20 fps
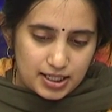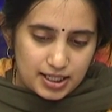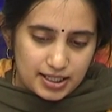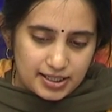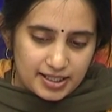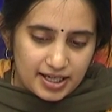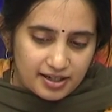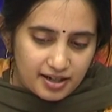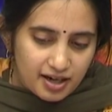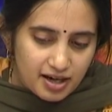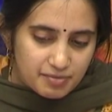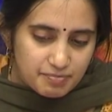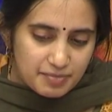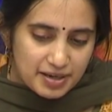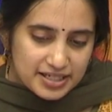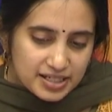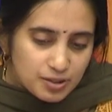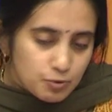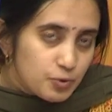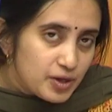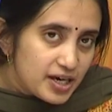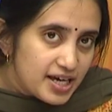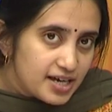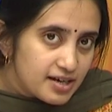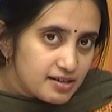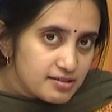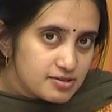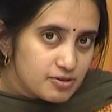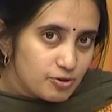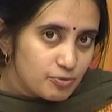there are many
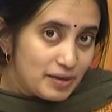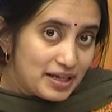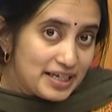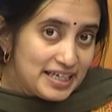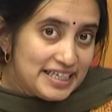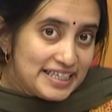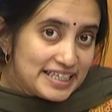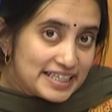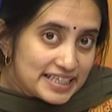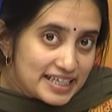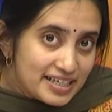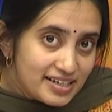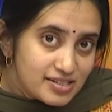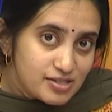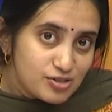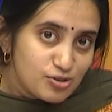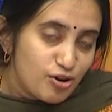ways or many degrees